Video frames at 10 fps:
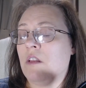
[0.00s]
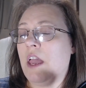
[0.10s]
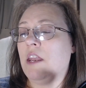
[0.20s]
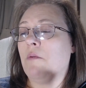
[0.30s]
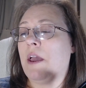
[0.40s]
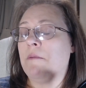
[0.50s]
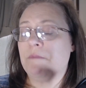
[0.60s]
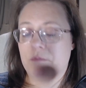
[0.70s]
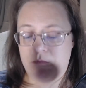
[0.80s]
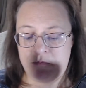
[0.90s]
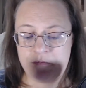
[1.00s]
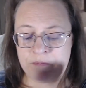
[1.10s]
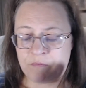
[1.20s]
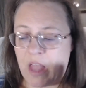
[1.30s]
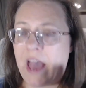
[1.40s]
Anyway,
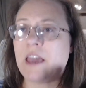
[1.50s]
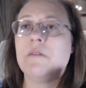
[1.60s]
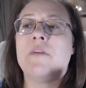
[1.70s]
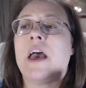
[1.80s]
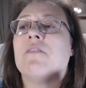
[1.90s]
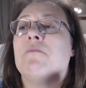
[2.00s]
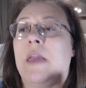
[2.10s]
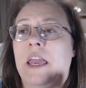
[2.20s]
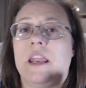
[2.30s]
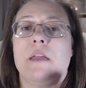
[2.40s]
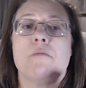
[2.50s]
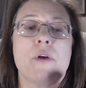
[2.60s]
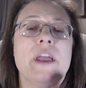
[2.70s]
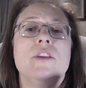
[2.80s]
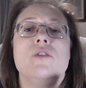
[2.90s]
I have made a
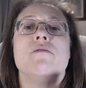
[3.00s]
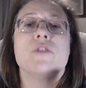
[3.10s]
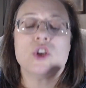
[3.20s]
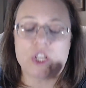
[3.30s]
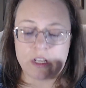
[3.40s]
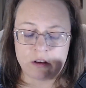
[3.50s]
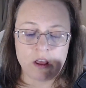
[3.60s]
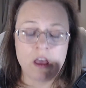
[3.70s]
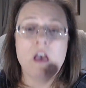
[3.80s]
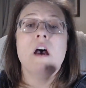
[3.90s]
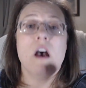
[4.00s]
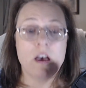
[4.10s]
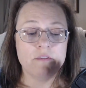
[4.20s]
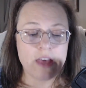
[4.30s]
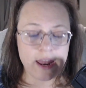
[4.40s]
brand new version
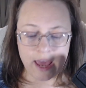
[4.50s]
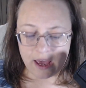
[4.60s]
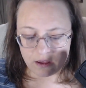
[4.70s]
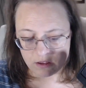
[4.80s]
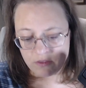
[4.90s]
of that hat.